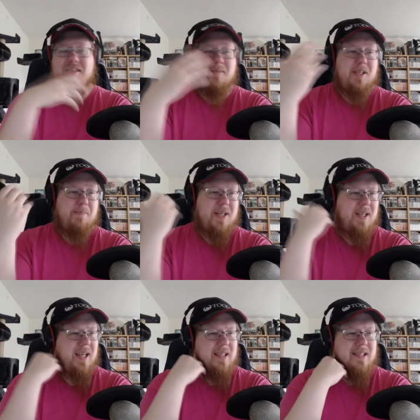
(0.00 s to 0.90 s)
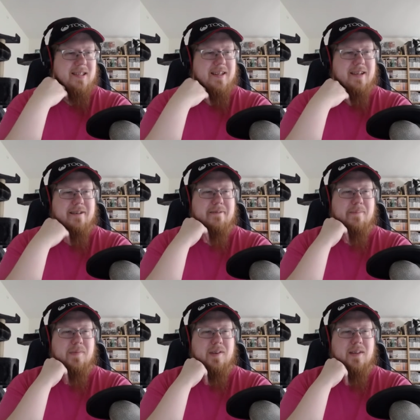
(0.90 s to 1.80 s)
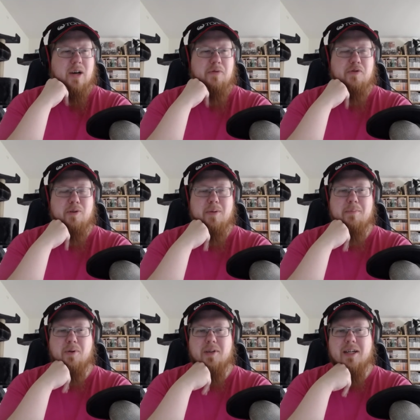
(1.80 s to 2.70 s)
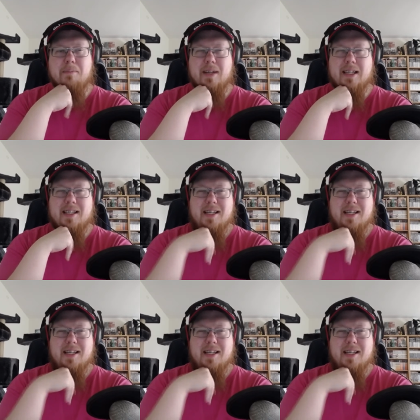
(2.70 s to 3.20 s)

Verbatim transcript: especially as Naofumi brought up, like,